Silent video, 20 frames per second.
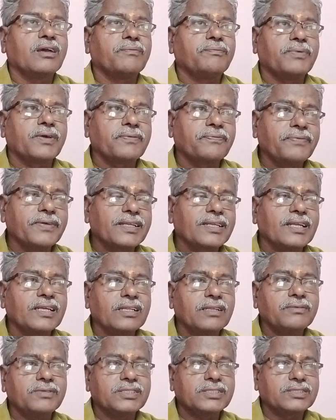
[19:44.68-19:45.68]
perfect
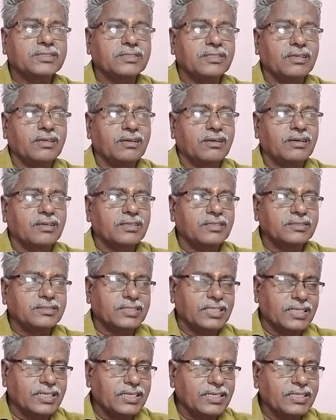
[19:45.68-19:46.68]
continuous are
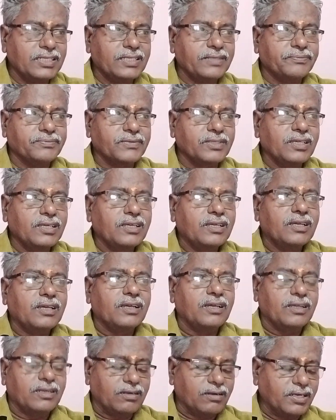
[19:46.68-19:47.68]
generally
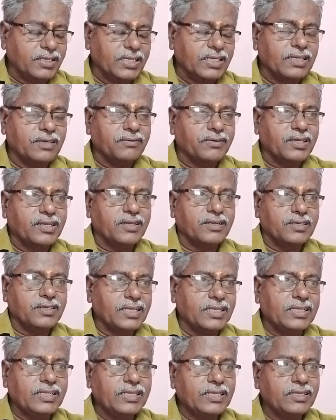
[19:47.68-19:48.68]
not
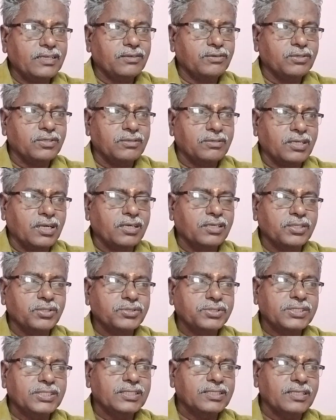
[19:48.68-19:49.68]

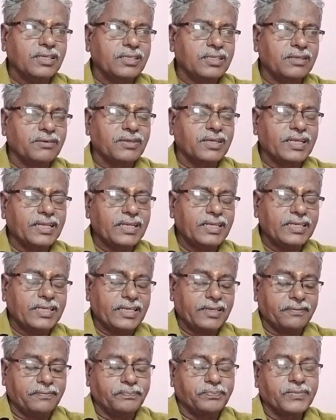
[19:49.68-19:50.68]
using in our daily
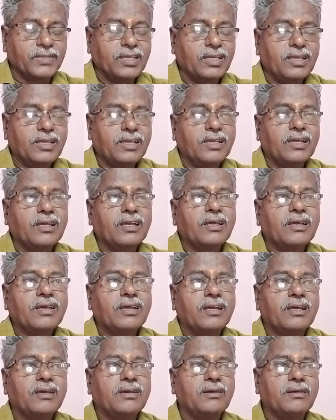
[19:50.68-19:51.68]
life.
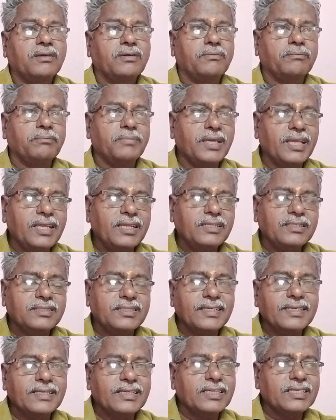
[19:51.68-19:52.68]
Main
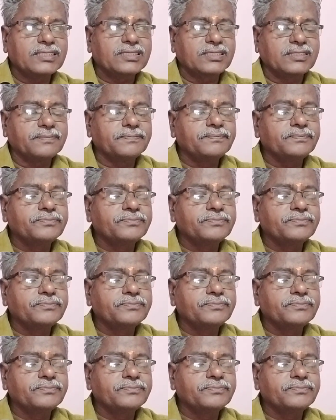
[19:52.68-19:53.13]
thing is